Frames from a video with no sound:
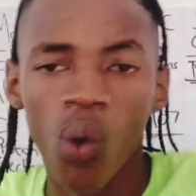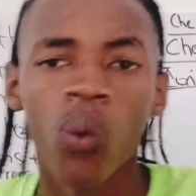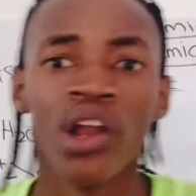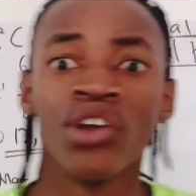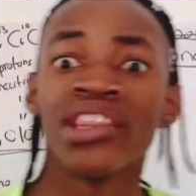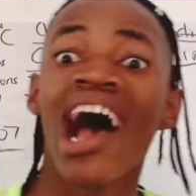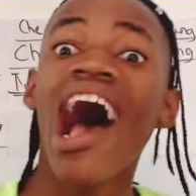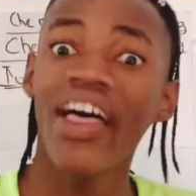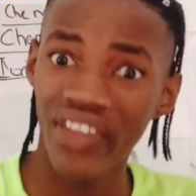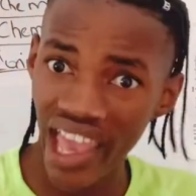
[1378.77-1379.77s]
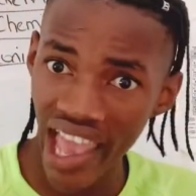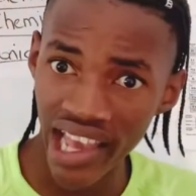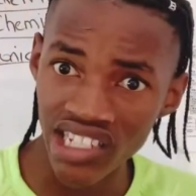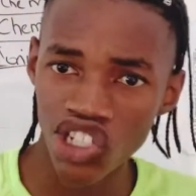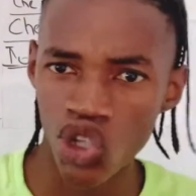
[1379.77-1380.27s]
while on the other
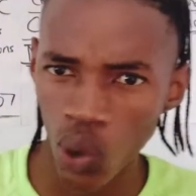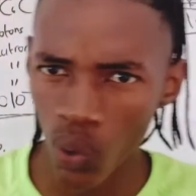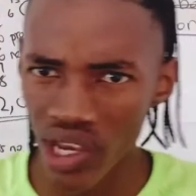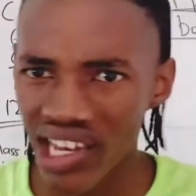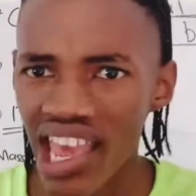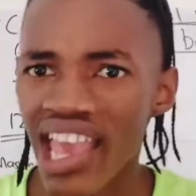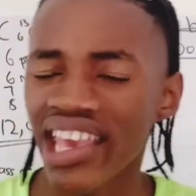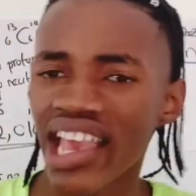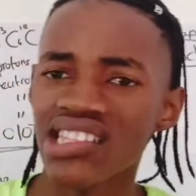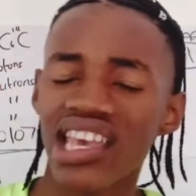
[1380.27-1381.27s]
hand, chlorine gains